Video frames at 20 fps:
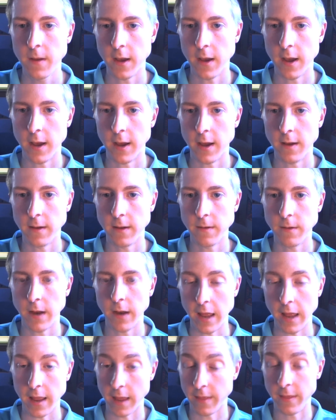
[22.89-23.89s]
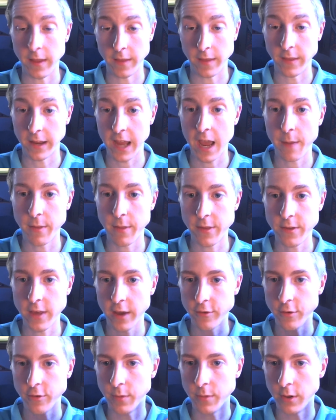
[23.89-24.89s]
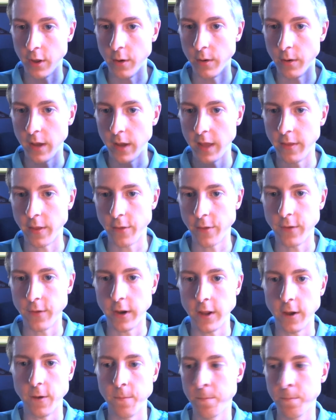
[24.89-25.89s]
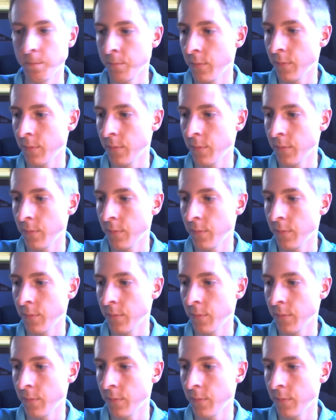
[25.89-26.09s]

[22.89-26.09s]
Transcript: Uh, in, in the comments section below on this video.